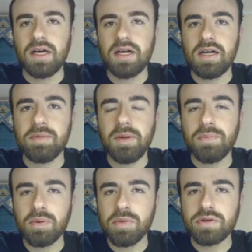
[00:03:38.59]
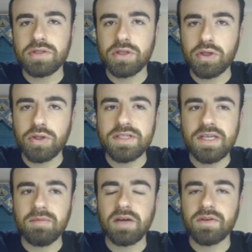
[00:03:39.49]
Um, it promotes good
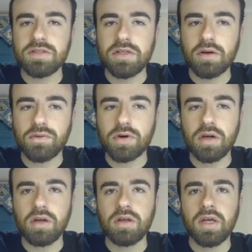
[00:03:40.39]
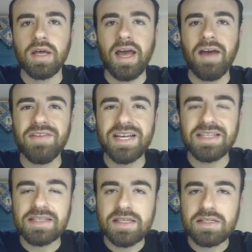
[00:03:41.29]
team diversity overall. Having
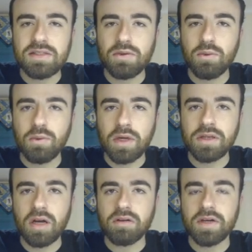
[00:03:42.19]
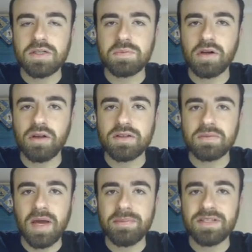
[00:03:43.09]
at least one long range brawl on
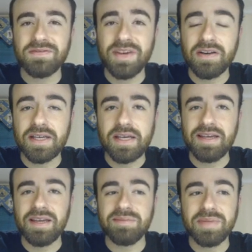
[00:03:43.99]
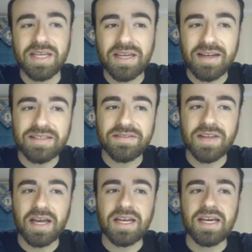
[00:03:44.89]
this map is very key, and because of
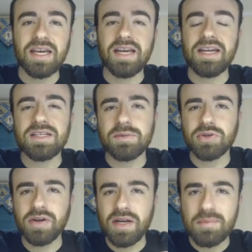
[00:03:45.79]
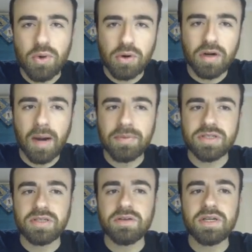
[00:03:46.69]
that, it ends up creating more
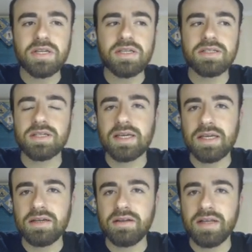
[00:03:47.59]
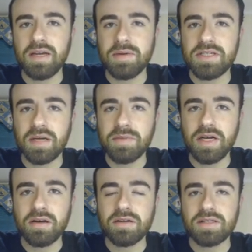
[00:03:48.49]
opportunities to kill the enemy gem
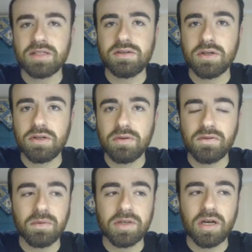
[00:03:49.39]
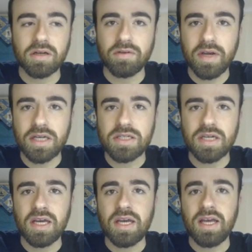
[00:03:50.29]
carriers since you can do it from a longer
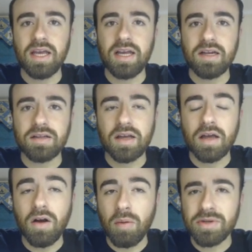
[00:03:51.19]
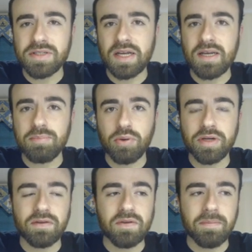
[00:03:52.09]
range and at almost any
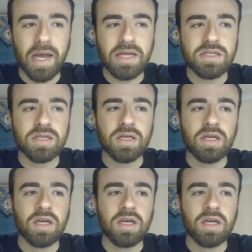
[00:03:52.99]
point of the match.